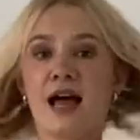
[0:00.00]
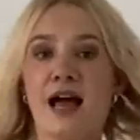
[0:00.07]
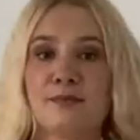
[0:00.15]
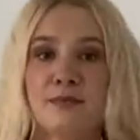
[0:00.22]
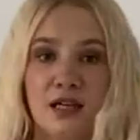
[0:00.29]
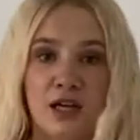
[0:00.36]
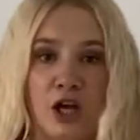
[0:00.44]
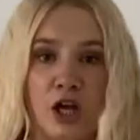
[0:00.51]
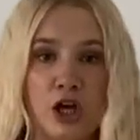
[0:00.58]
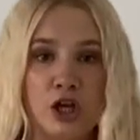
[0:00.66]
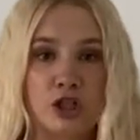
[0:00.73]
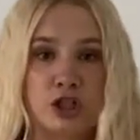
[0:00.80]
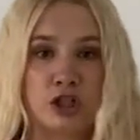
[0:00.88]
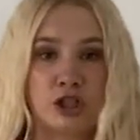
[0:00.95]
had me
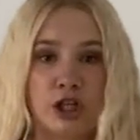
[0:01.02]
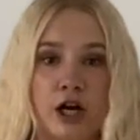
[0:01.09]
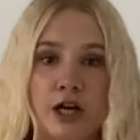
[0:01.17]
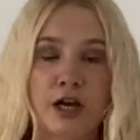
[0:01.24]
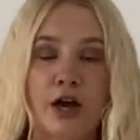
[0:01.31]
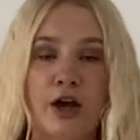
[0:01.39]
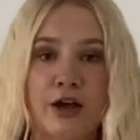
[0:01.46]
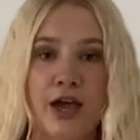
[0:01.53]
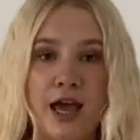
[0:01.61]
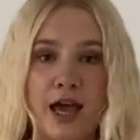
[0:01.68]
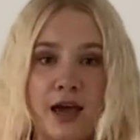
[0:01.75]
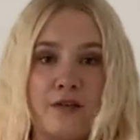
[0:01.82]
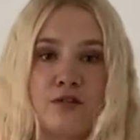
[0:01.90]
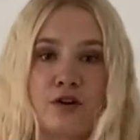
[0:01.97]
shook,
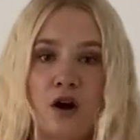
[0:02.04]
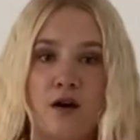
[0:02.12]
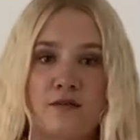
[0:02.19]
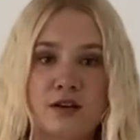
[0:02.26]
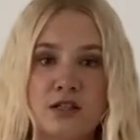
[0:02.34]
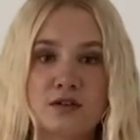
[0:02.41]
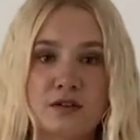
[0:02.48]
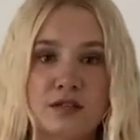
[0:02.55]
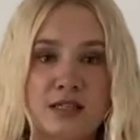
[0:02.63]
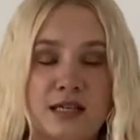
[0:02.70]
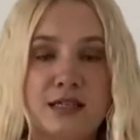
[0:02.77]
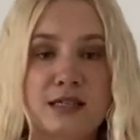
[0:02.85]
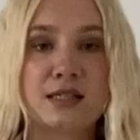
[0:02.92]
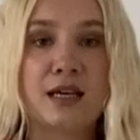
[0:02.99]
okay? For obvious
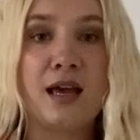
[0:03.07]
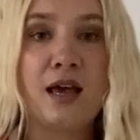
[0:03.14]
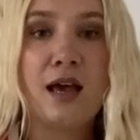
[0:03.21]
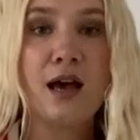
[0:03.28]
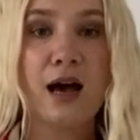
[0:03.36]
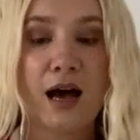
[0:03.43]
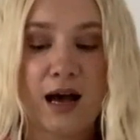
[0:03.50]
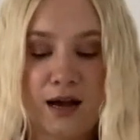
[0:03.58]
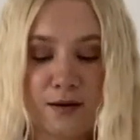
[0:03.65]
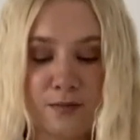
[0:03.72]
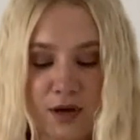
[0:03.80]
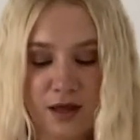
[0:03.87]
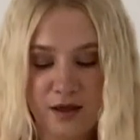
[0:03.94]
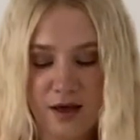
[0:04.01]
reasons.
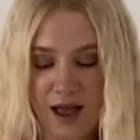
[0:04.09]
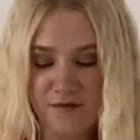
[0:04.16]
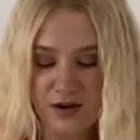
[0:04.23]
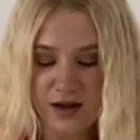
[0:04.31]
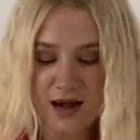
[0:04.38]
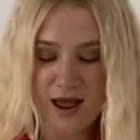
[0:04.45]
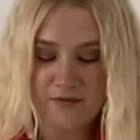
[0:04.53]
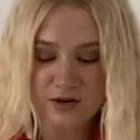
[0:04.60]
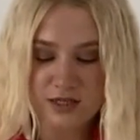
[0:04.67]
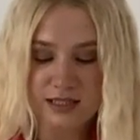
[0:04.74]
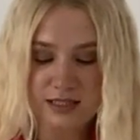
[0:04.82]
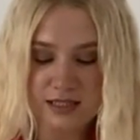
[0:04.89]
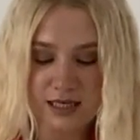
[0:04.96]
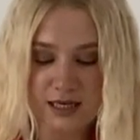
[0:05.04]
Um, I've never
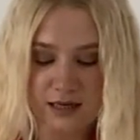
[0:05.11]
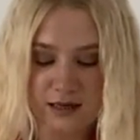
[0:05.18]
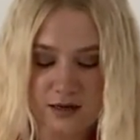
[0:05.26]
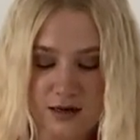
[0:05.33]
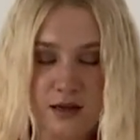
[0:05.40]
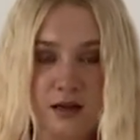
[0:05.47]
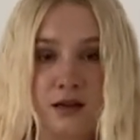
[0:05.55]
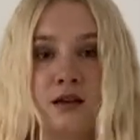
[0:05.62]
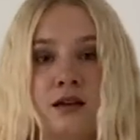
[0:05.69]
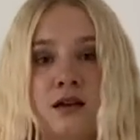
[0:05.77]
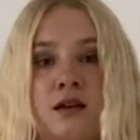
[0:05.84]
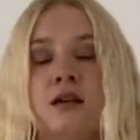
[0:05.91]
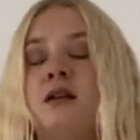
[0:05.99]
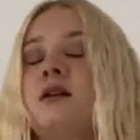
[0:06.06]
seen
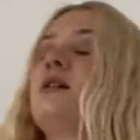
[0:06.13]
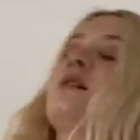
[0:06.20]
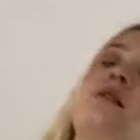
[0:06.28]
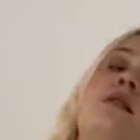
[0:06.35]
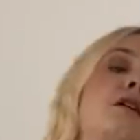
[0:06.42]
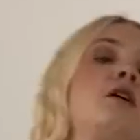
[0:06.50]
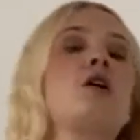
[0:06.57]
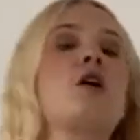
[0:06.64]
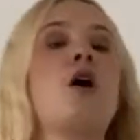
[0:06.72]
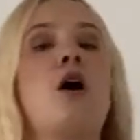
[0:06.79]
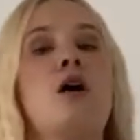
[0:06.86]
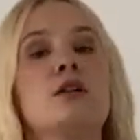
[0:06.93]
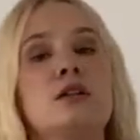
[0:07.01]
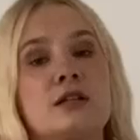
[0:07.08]
a
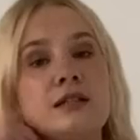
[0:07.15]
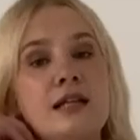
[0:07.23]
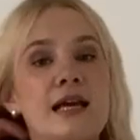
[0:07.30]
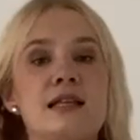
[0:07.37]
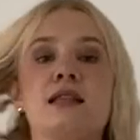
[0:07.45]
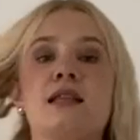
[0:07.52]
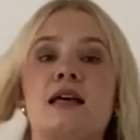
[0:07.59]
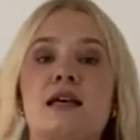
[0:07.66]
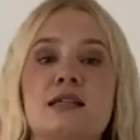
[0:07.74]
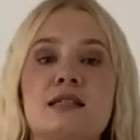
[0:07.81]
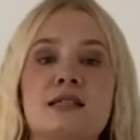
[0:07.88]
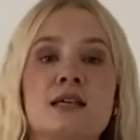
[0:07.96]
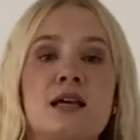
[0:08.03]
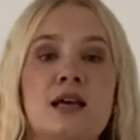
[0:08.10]
collar like
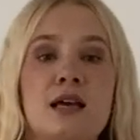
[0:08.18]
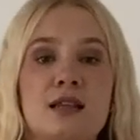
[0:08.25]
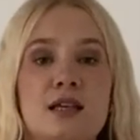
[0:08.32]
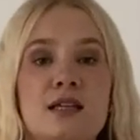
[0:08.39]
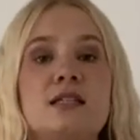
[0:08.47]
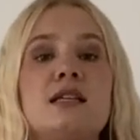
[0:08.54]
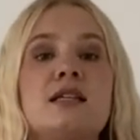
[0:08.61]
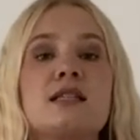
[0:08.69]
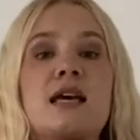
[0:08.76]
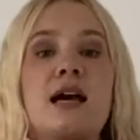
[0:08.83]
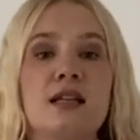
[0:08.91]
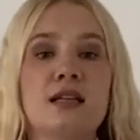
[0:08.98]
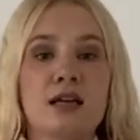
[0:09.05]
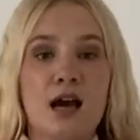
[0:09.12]
this. The
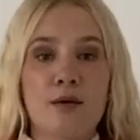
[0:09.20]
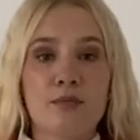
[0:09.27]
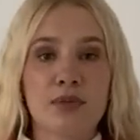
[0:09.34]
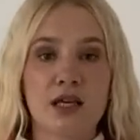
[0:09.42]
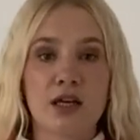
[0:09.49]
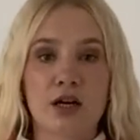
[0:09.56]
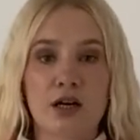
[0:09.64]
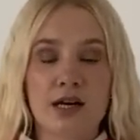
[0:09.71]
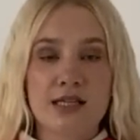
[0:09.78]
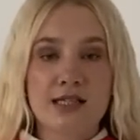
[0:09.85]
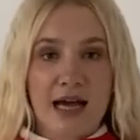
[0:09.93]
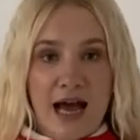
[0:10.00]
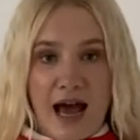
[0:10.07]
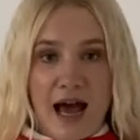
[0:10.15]
detailing up here,
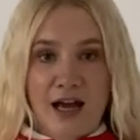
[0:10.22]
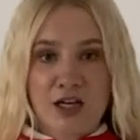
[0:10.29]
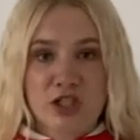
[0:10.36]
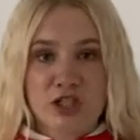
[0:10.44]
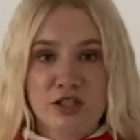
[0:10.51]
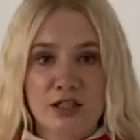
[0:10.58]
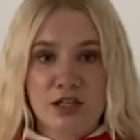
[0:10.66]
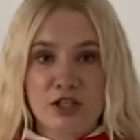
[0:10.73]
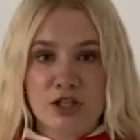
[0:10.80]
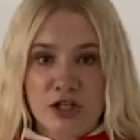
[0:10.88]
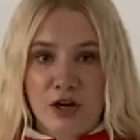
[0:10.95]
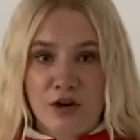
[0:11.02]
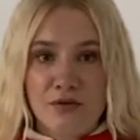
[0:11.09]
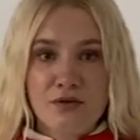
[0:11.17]
it's actually a
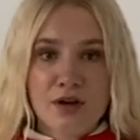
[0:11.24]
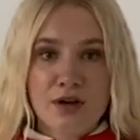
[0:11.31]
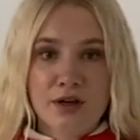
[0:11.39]
joke,